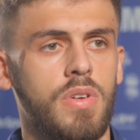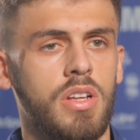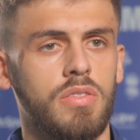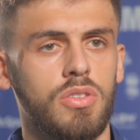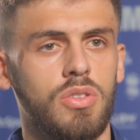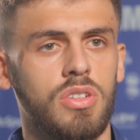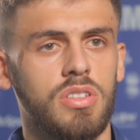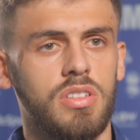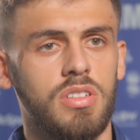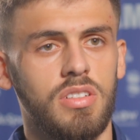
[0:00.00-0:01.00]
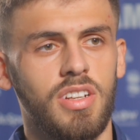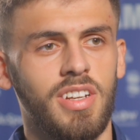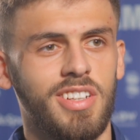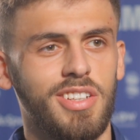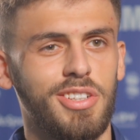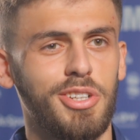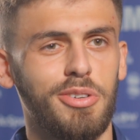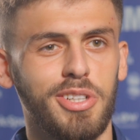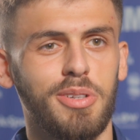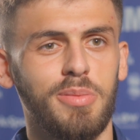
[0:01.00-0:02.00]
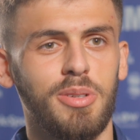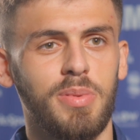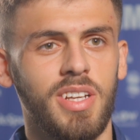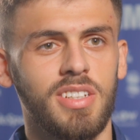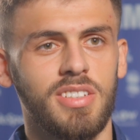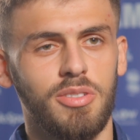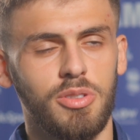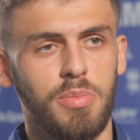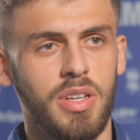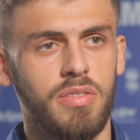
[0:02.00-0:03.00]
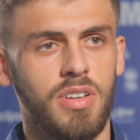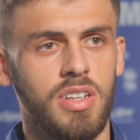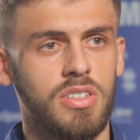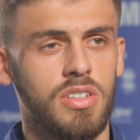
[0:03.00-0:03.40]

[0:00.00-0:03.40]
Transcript: And of course, like you know what you're coming up against, there was a big threat.